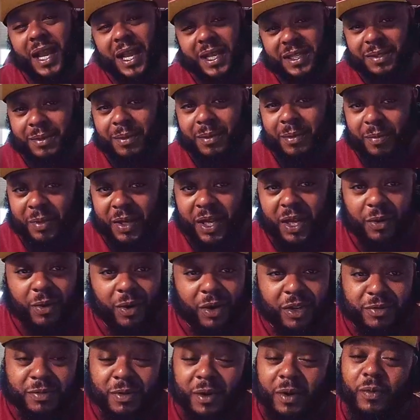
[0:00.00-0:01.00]
some of them
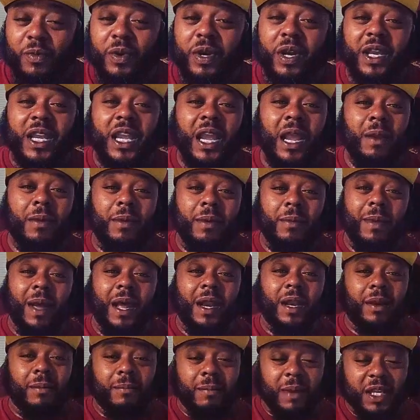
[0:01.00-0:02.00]
Negroes, but we're keeping them out
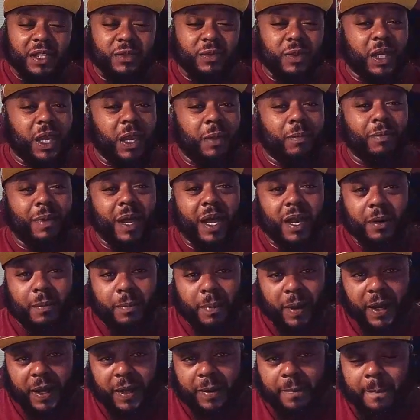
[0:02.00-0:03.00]
of the mix. We're keeping them out of the
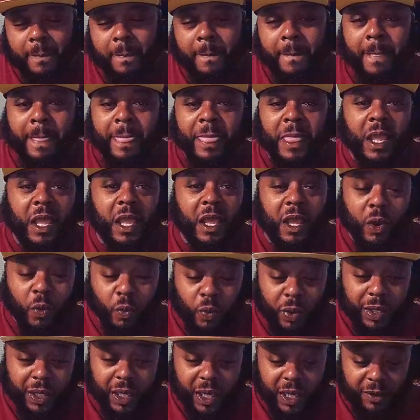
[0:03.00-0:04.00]
paint.
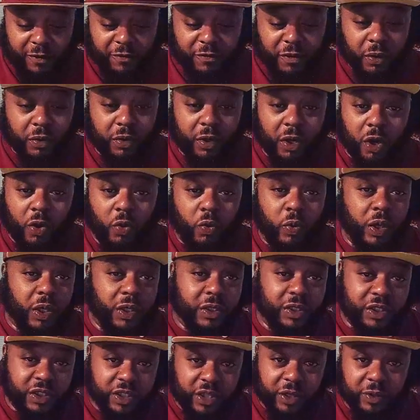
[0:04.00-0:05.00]
We're letting folks know we are
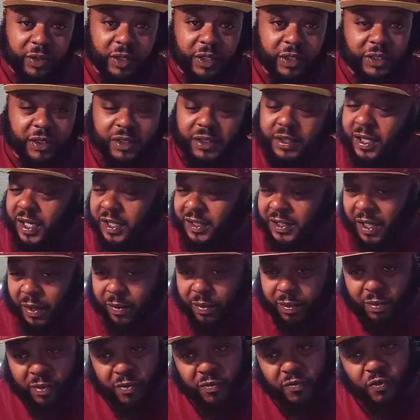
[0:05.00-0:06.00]
serious. That's how
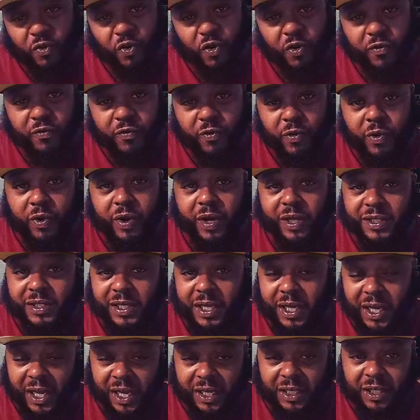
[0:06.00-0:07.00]
we're moving going forward as a
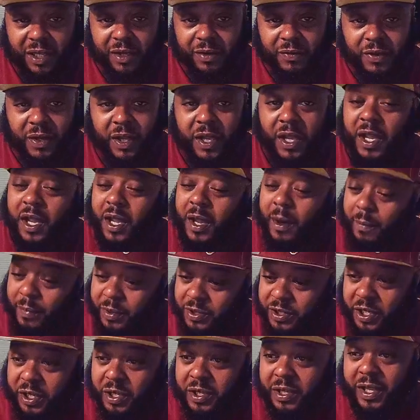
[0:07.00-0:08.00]
collective,
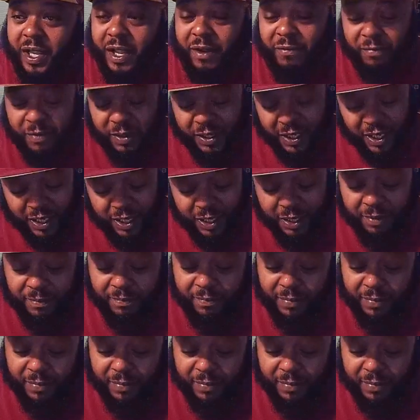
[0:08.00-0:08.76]
particularly FBA,